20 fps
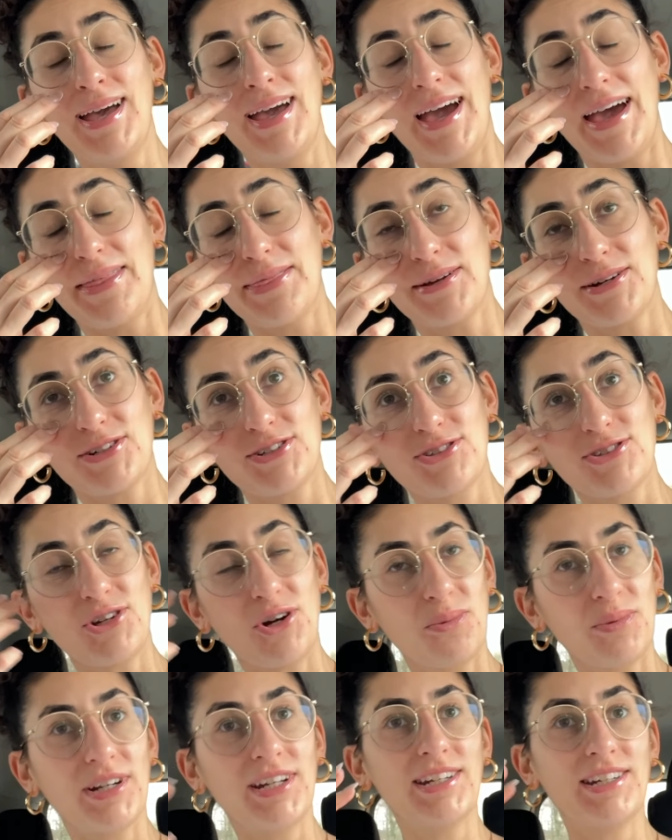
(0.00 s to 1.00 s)
And there are
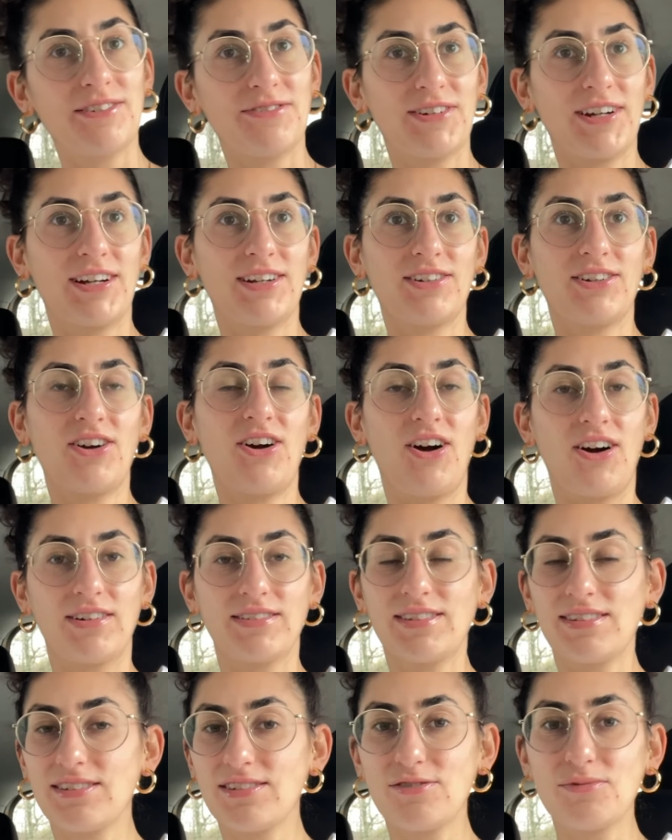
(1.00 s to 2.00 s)
so many different
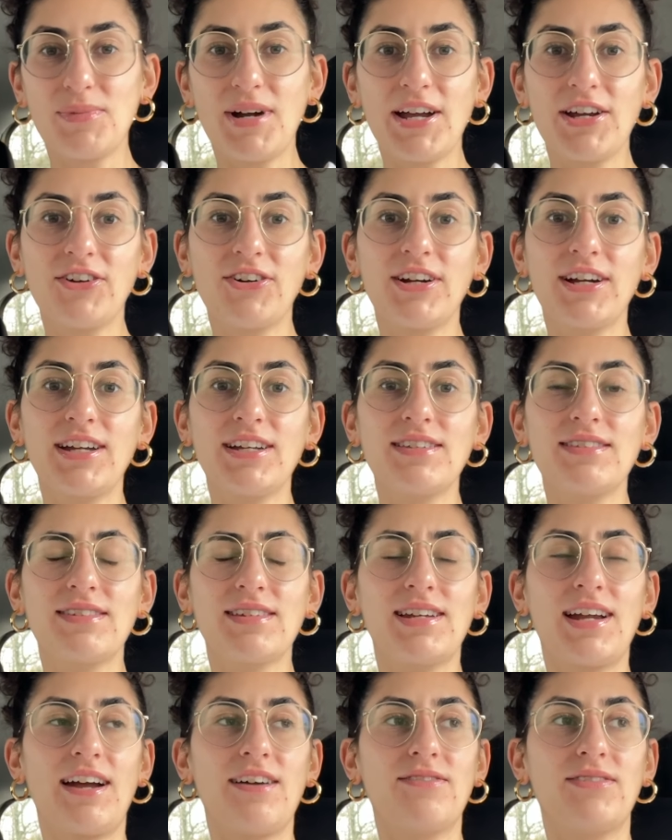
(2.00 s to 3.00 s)
causes of migraines
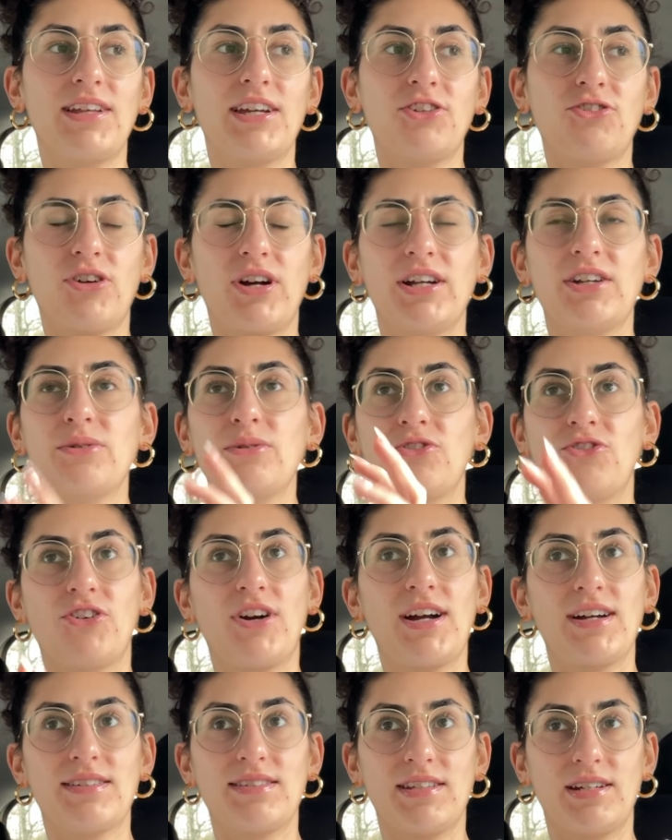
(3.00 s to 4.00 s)
that I've like tried to
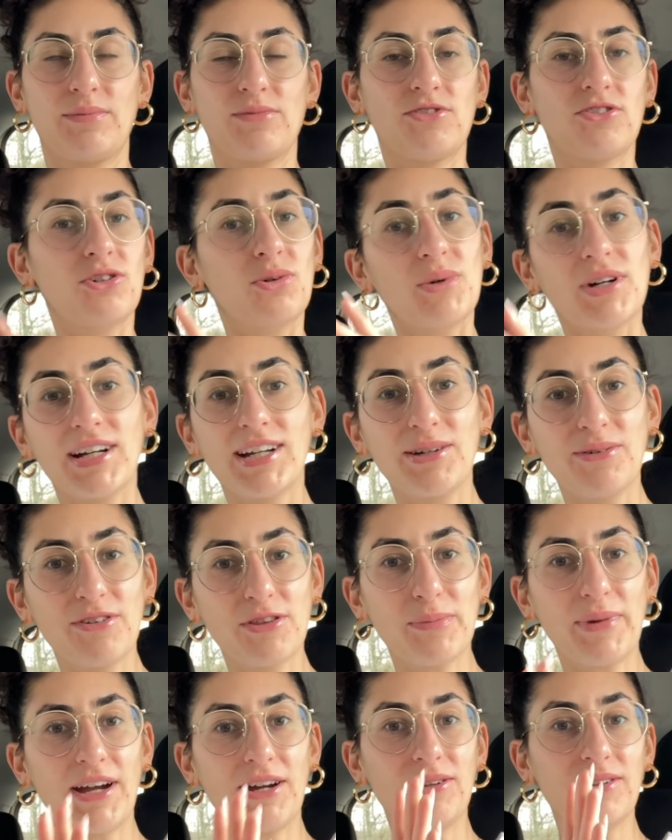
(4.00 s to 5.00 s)
address and I'm still working with
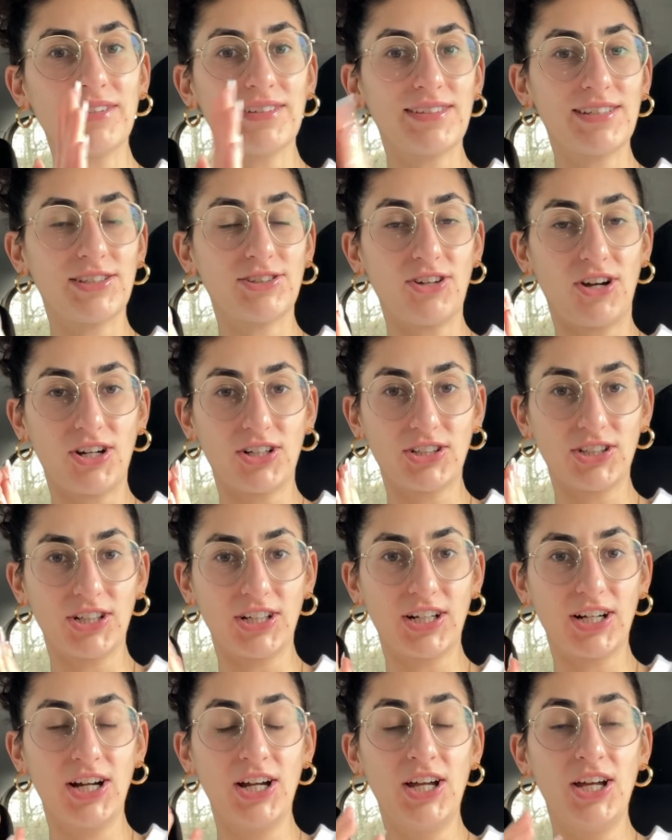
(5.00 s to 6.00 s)
my holistic
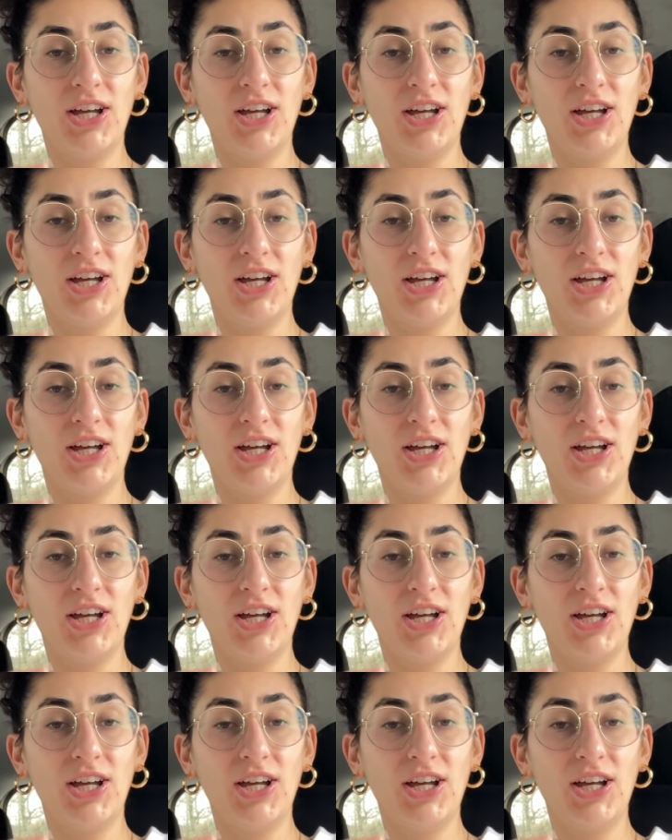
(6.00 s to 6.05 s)
doctor.